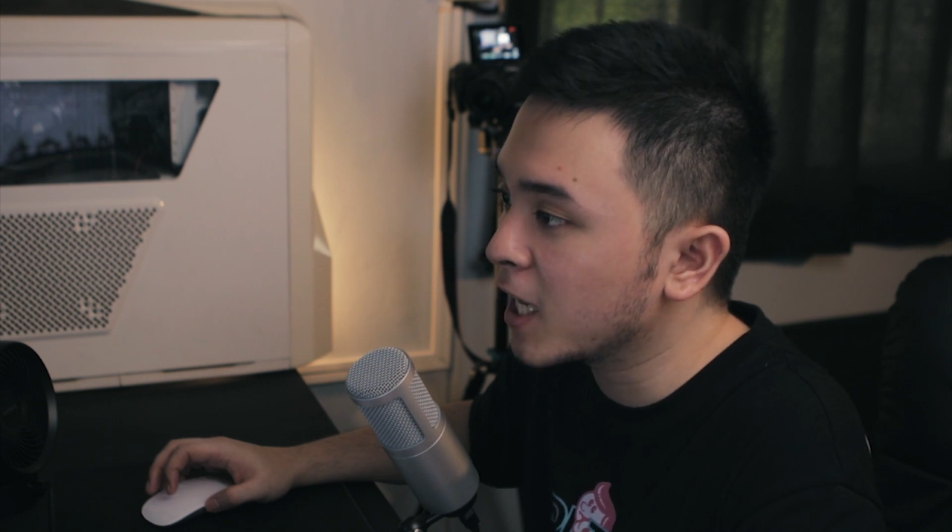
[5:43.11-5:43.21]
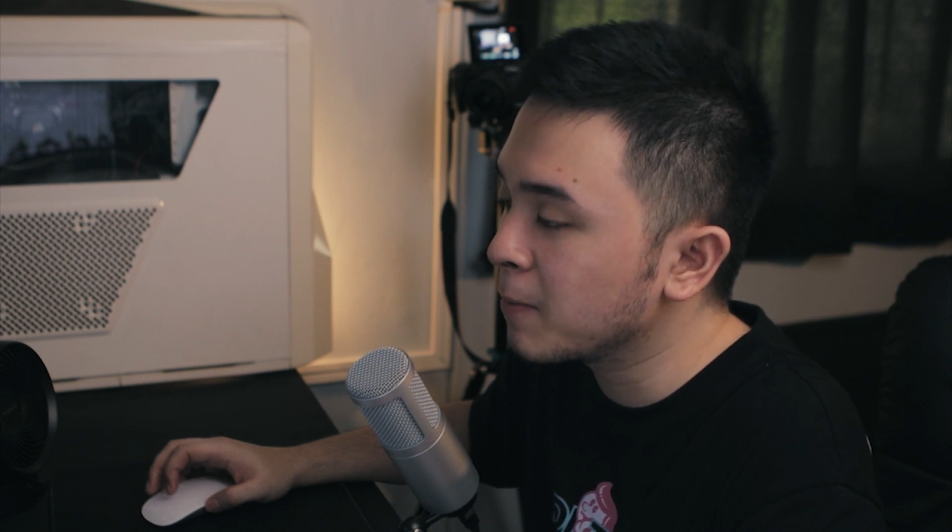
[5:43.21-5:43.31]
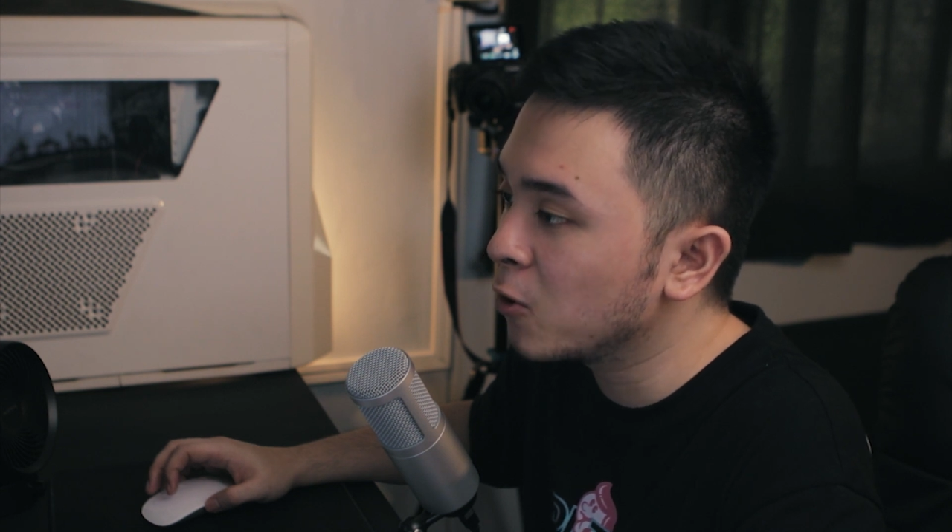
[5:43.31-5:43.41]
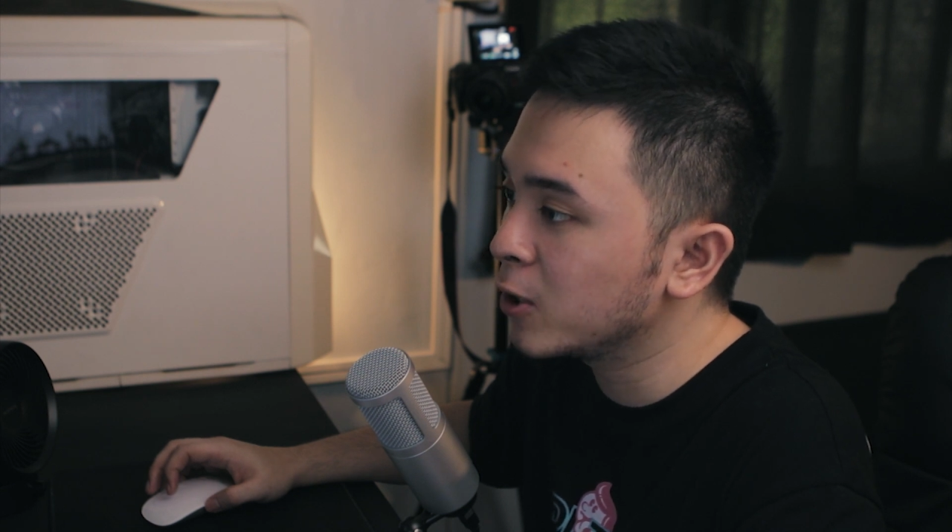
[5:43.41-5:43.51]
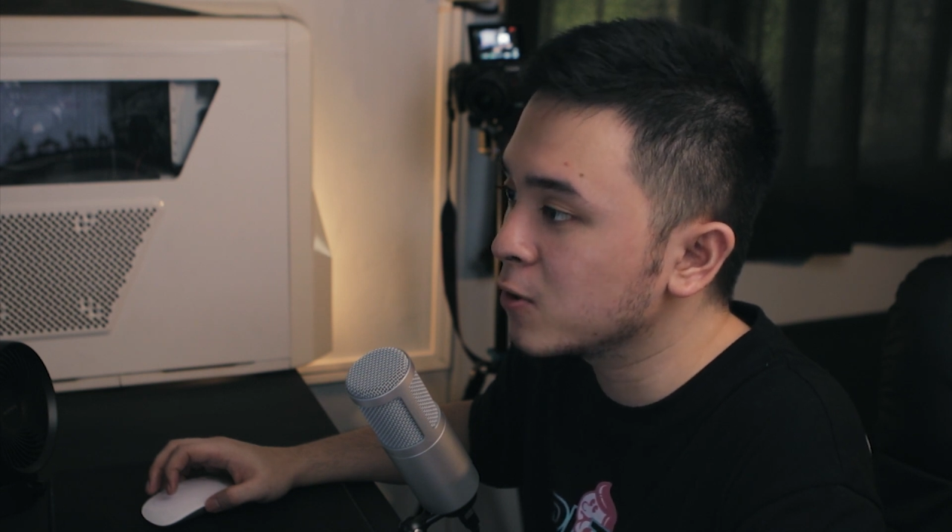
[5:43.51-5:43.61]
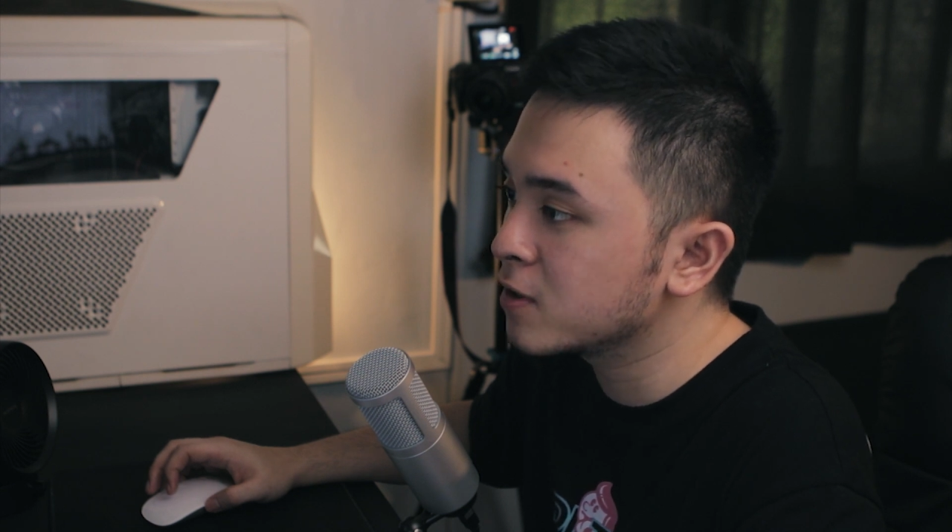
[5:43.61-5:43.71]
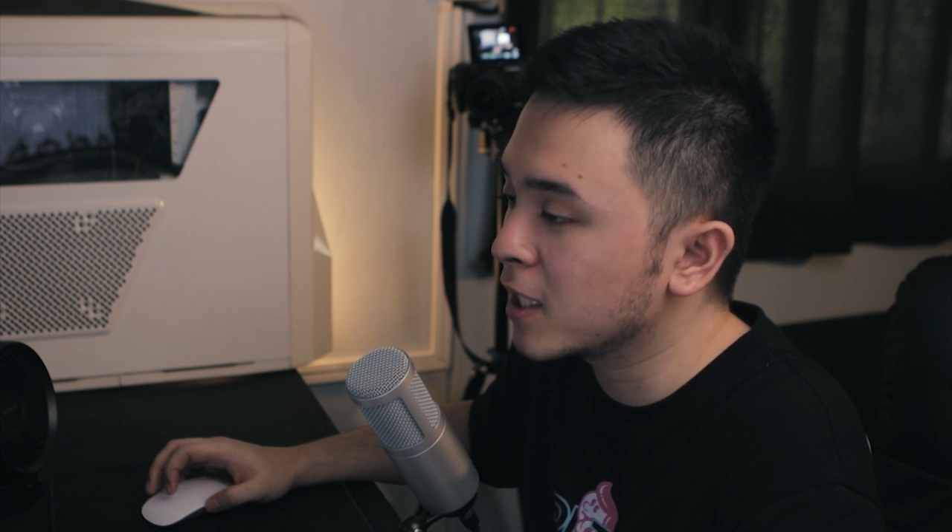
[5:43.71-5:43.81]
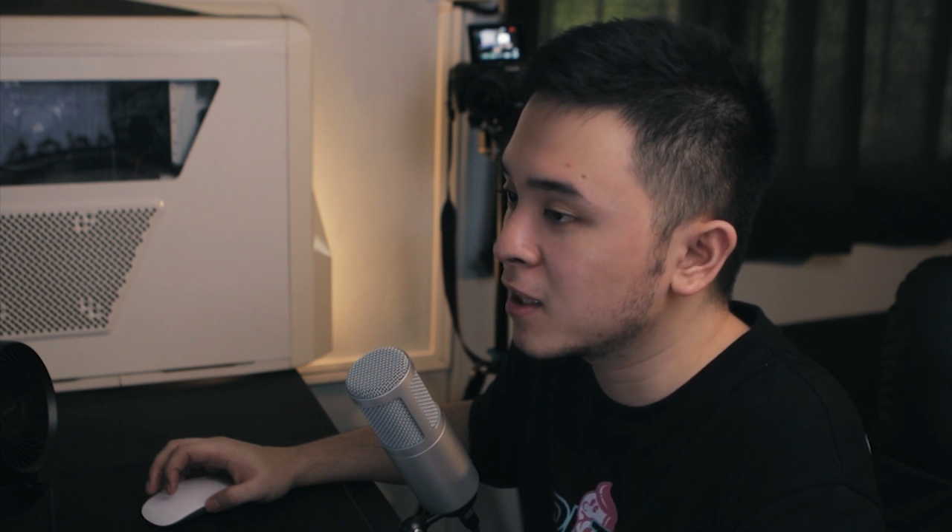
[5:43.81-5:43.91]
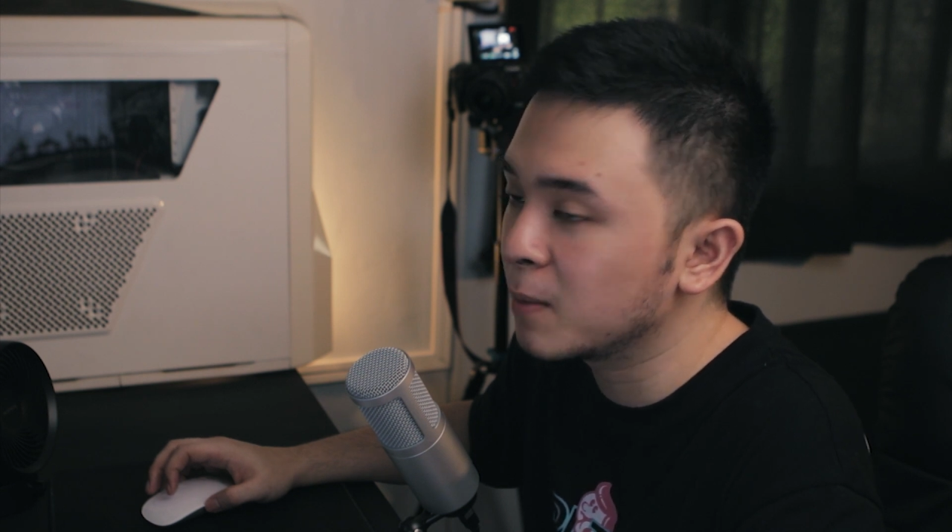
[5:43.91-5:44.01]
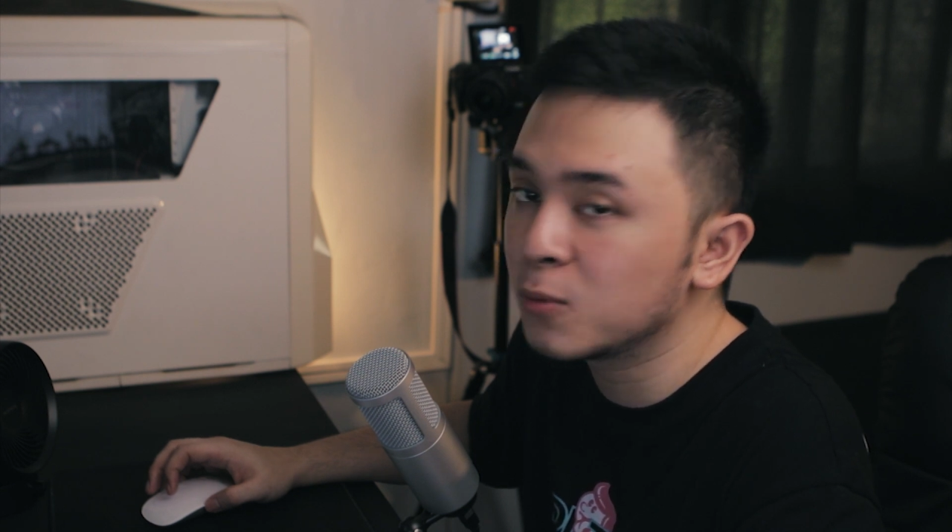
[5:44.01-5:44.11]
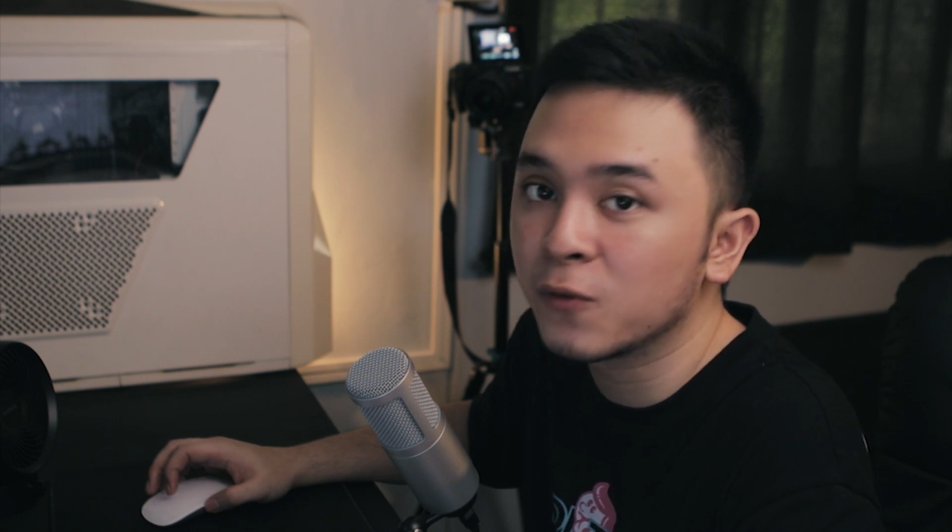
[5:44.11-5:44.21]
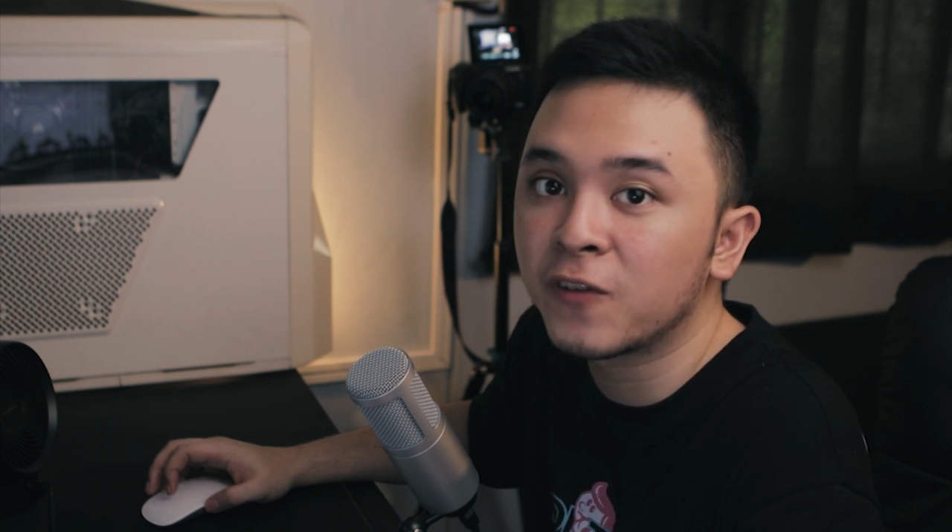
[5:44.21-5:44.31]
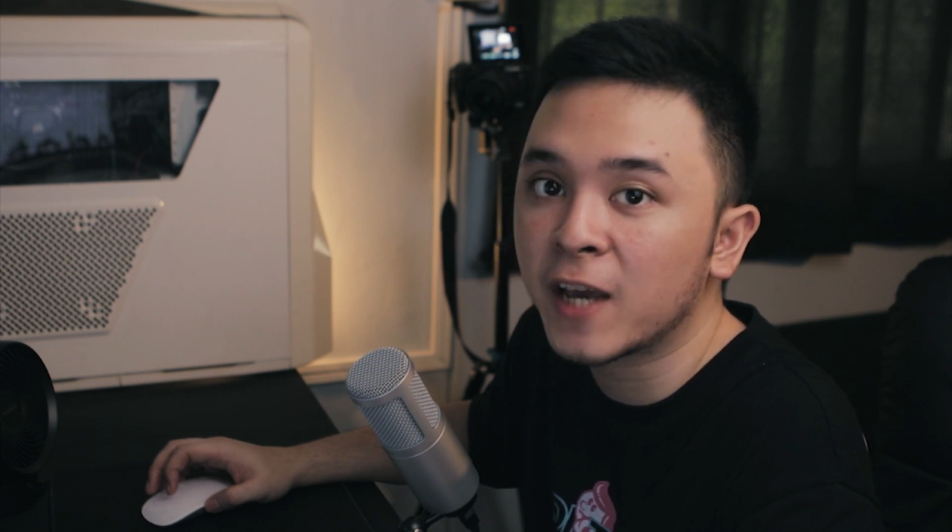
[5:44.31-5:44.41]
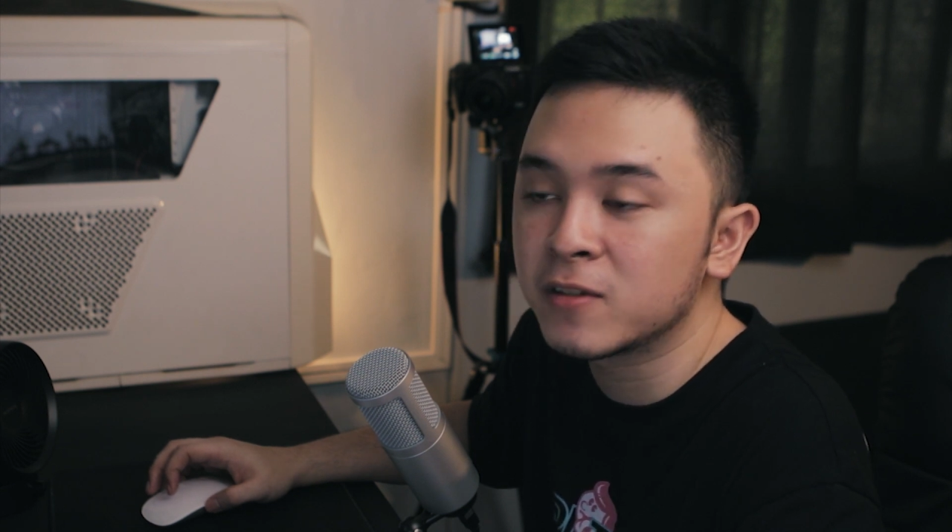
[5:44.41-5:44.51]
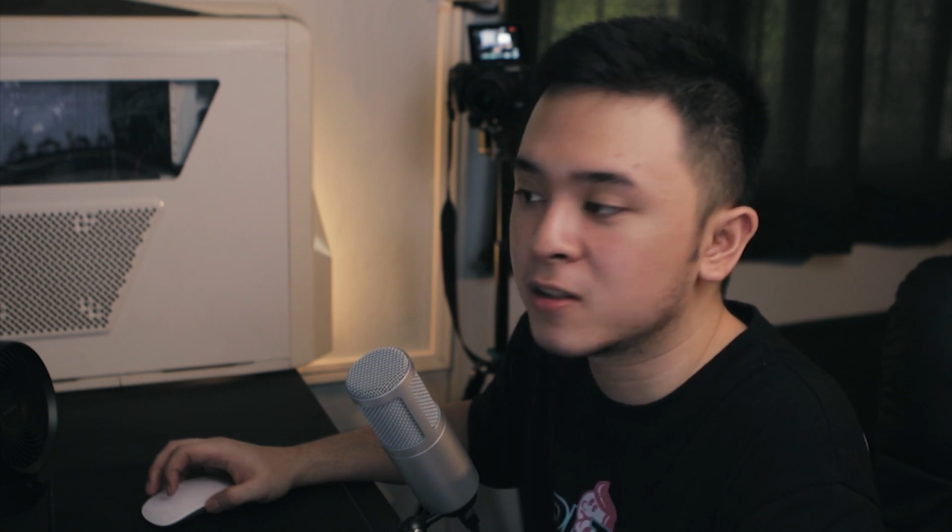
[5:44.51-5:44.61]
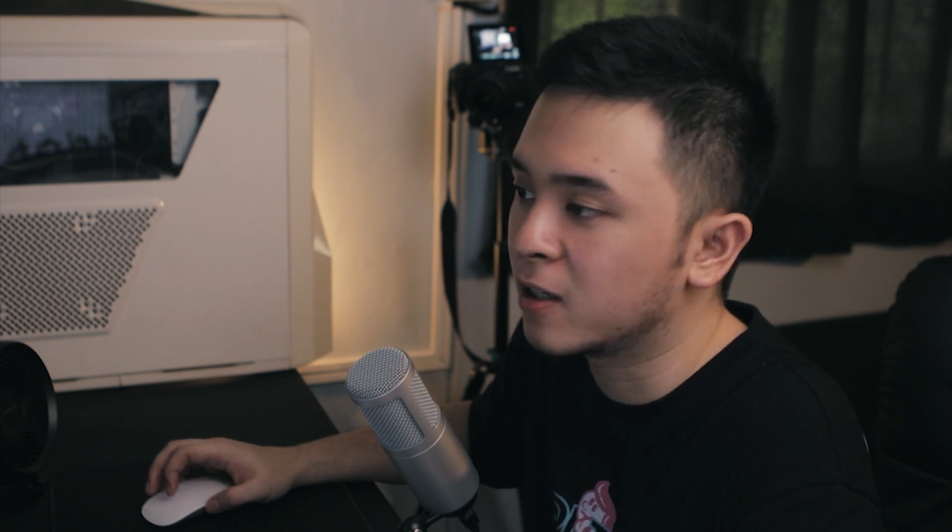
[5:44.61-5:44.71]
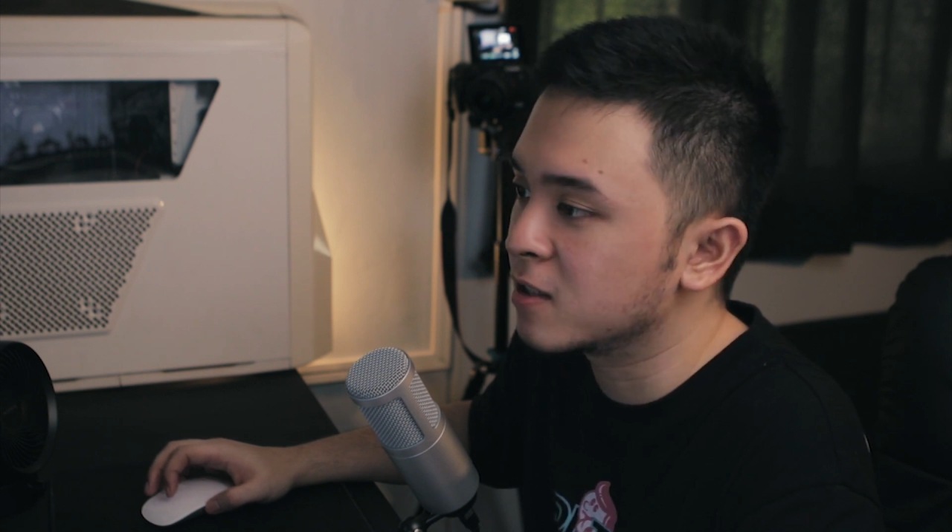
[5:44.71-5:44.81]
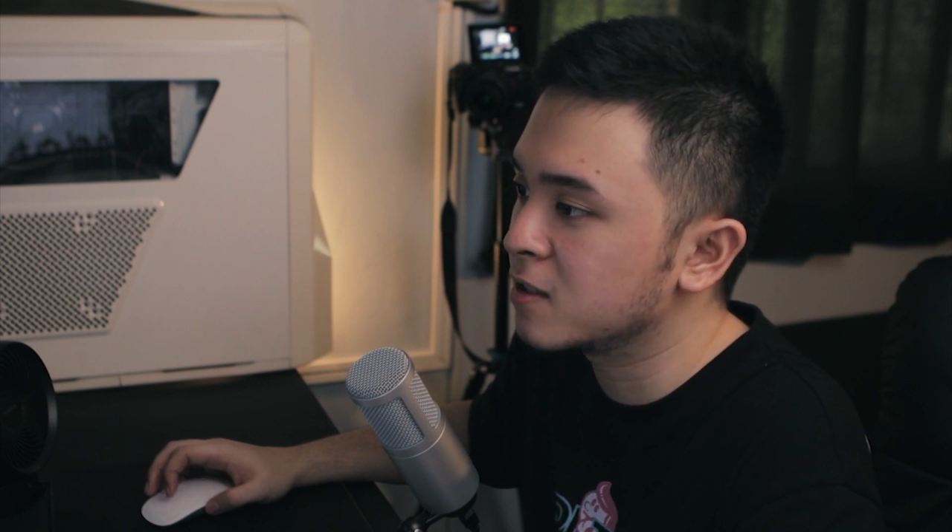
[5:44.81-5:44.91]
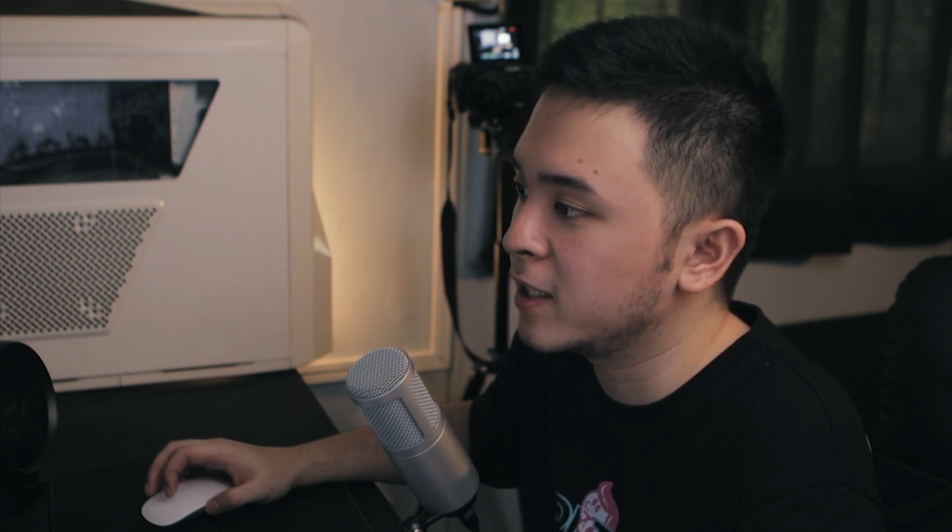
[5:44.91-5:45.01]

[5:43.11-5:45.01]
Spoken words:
I'm going to set them to 5 stars.